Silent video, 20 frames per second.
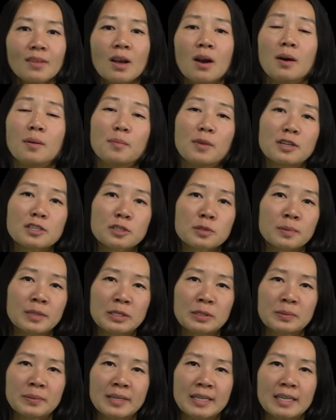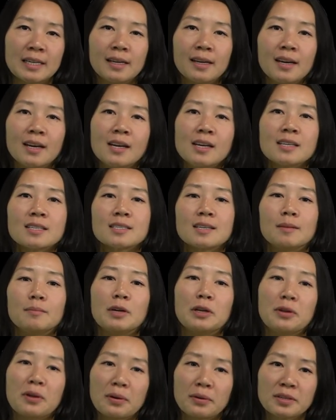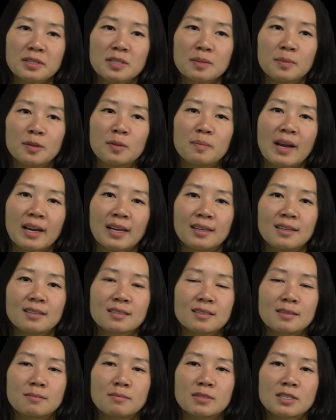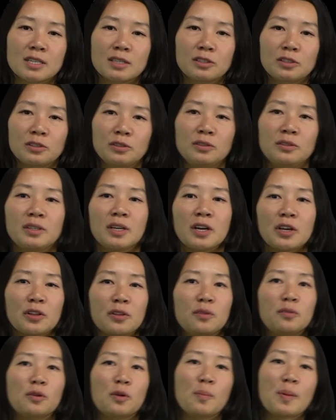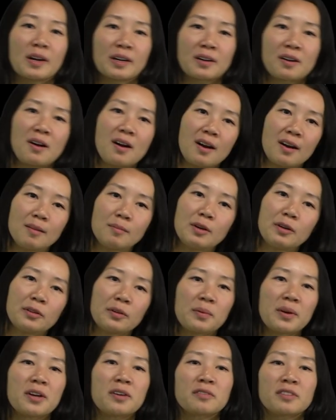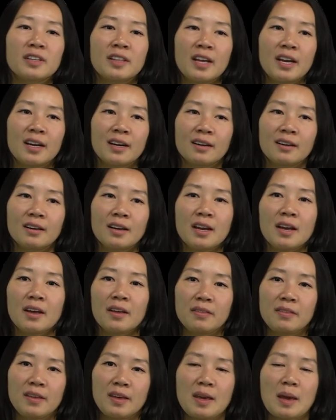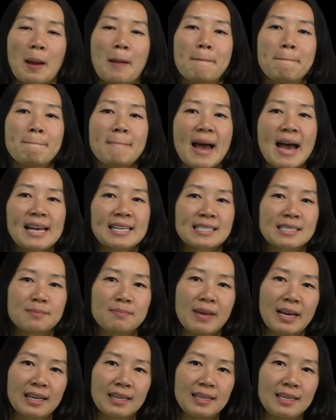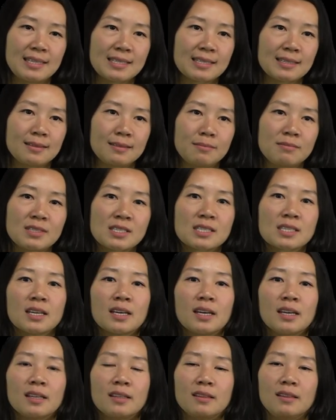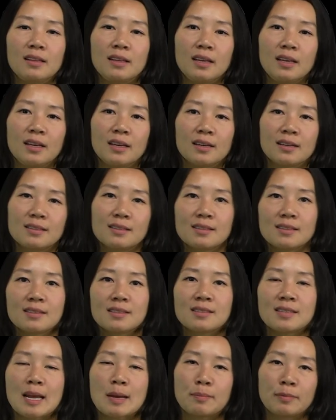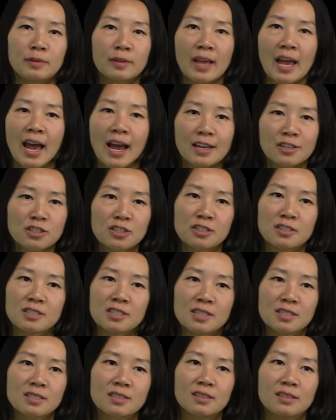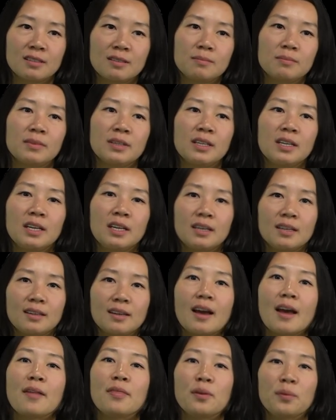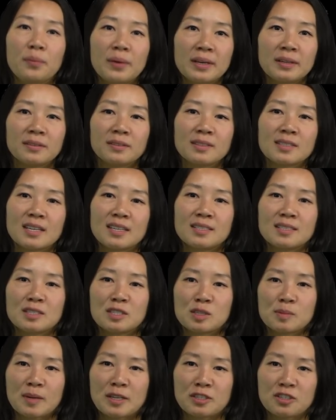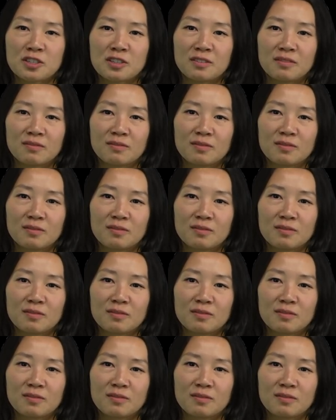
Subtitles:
On Mars 2020, some noticeable mechanisms include the robotic arm all the way over there, the mast mechanisms, the sample caching system, and the wheels in suspension,